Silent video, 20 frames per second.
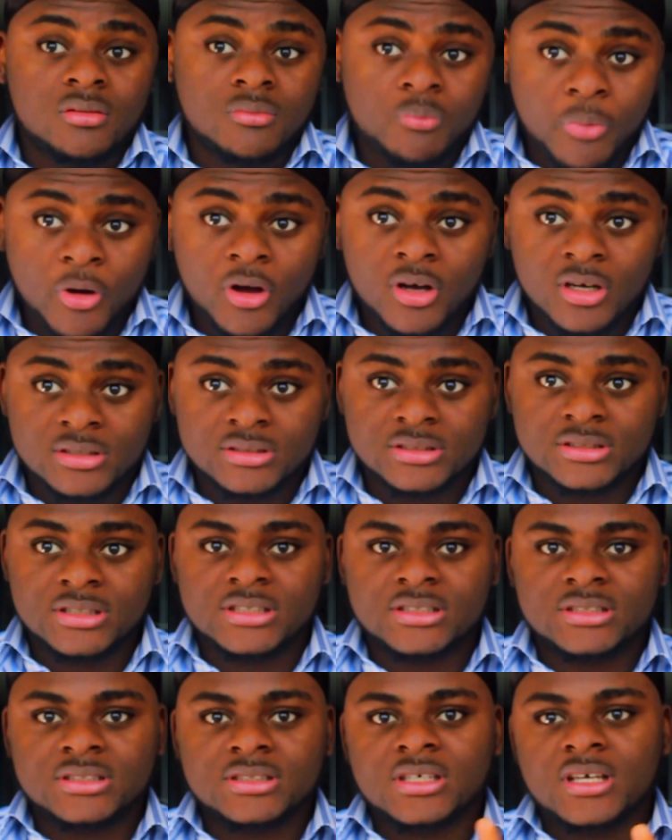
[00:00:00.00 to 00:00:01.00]
But
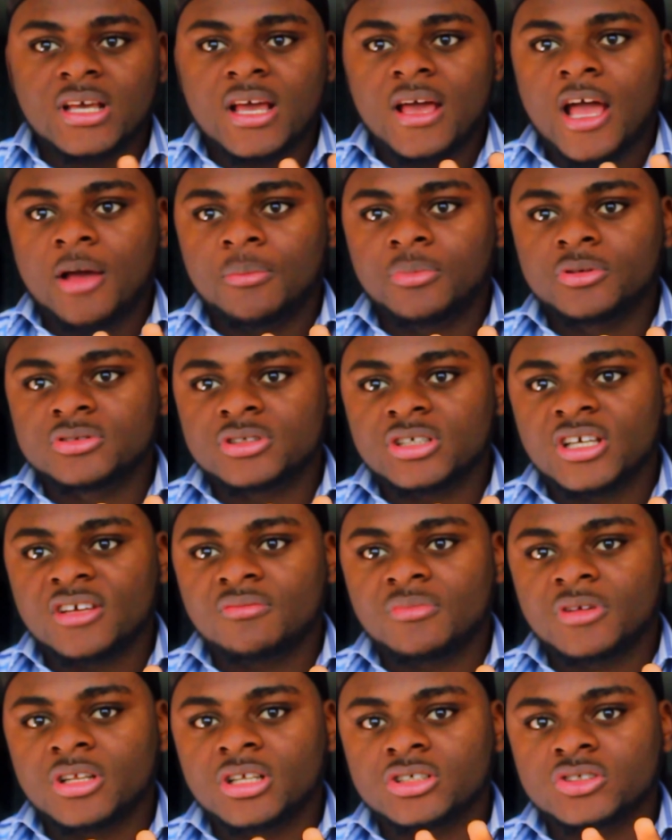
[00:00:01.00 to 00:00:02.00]
it's still able to give
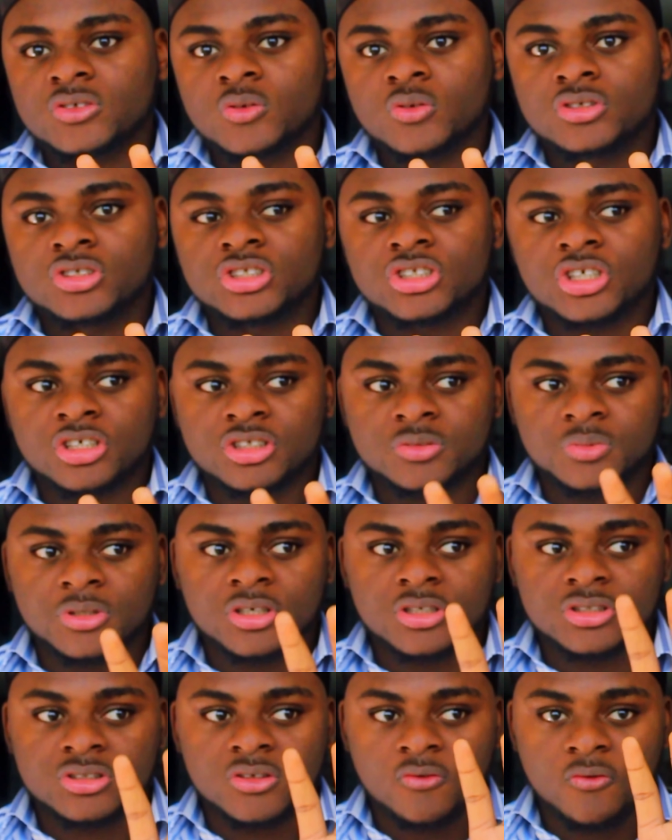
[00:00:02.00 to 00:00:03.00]
me these good shots
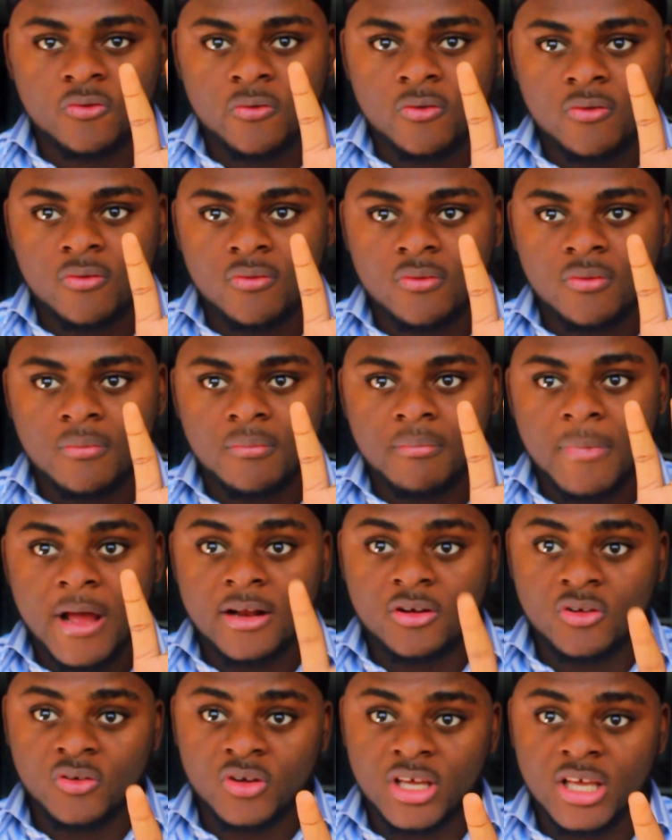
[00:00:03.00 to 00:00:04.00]
because of my
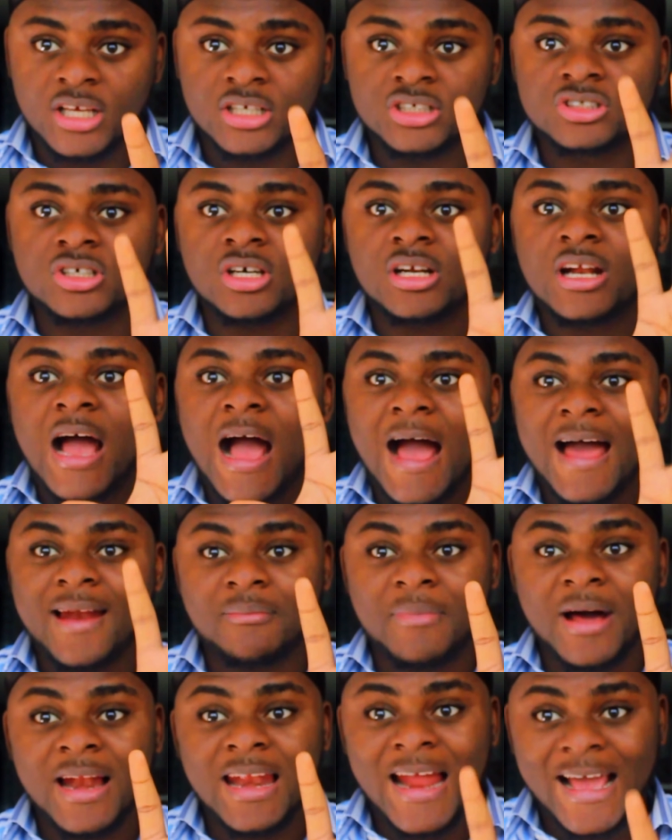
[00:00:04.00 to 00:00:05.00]
location
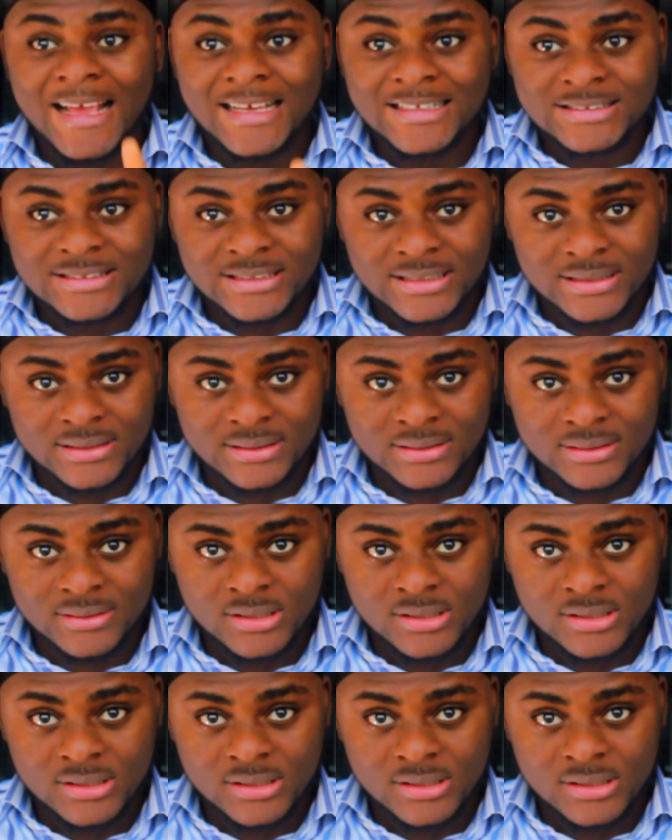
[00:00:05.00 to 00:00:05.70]
and my lighting.